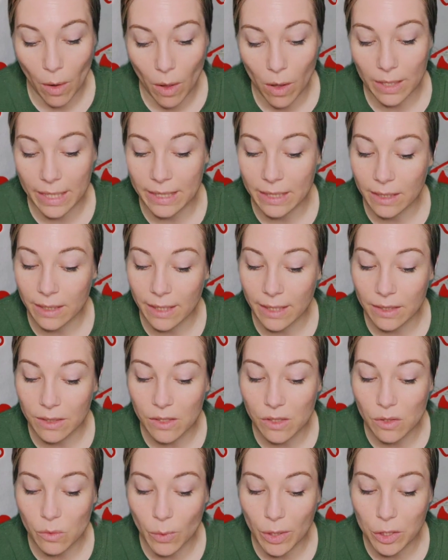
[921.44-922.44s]
and clicked the
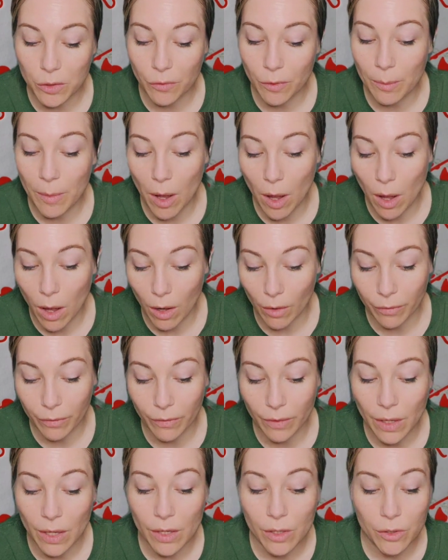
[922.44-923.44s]
switch from
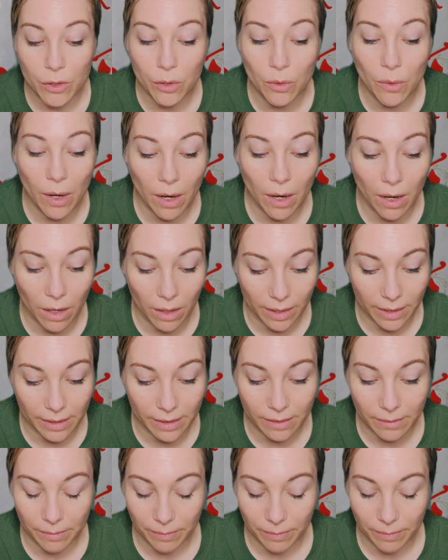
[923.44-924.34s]
off to on.